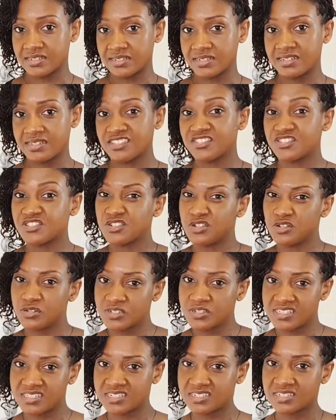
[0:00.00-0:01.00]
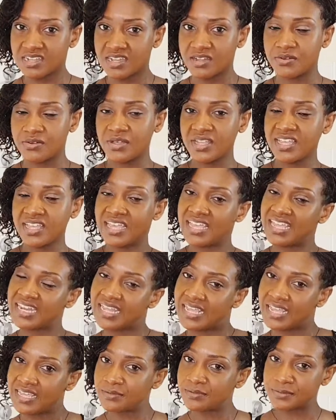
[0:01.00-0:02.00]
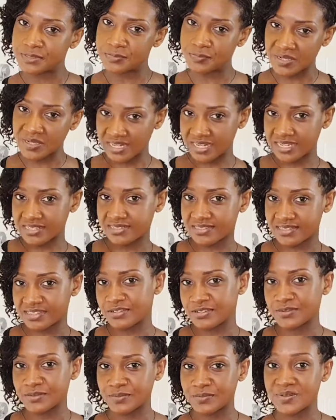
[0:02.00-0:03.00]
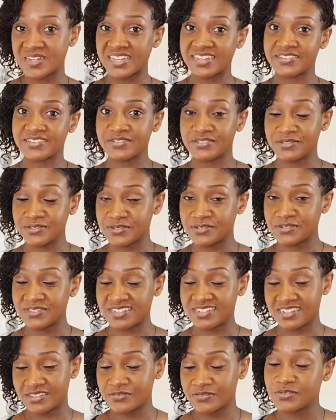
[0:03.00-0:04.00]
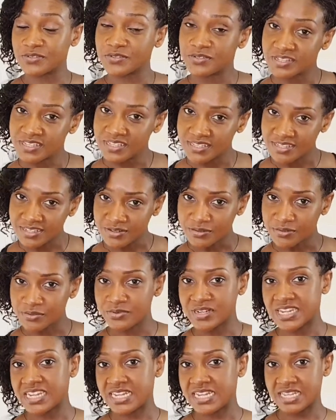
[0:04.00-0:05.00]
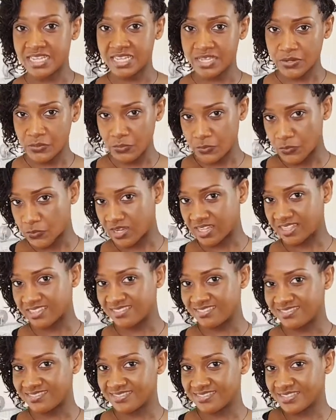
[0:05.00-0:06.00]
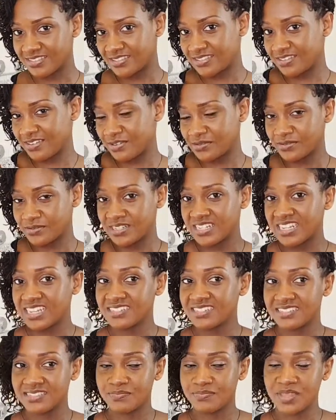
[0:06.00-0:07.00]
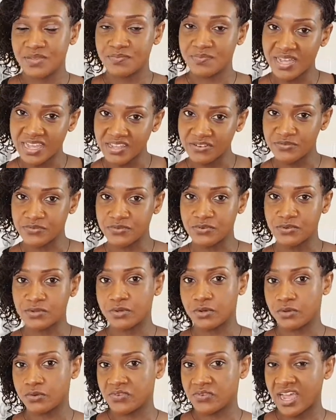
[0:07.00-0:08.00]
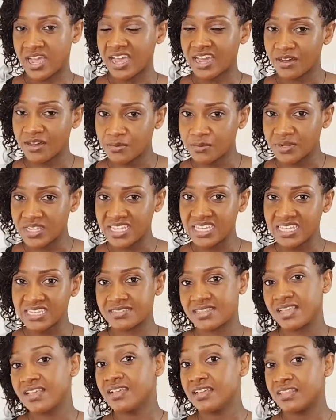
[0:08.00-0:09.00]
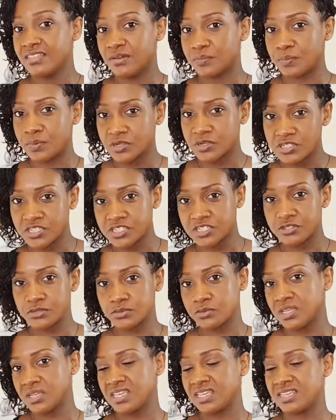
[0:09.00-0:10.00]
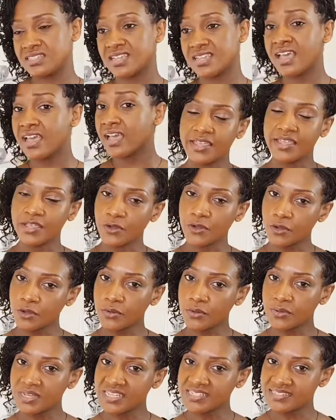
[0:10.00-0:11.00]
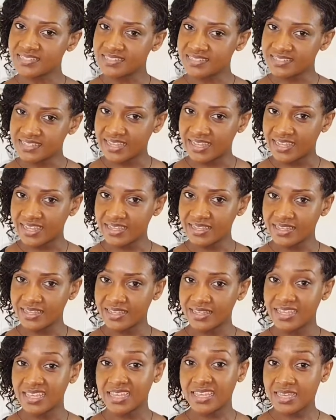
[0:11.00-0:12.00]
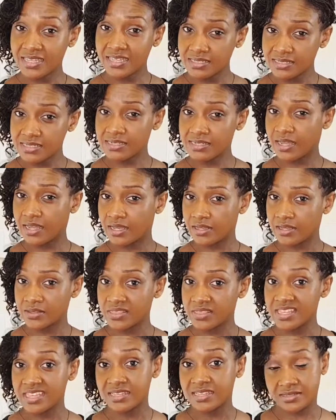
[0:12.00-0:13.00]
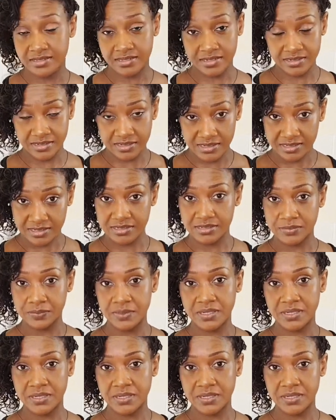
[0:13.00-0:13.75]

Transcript: It slows it down and it helps balancing your blood glucose level really well. So let's be mindful of how we eat, the portions we eat. I always say eating healthy is a discipline.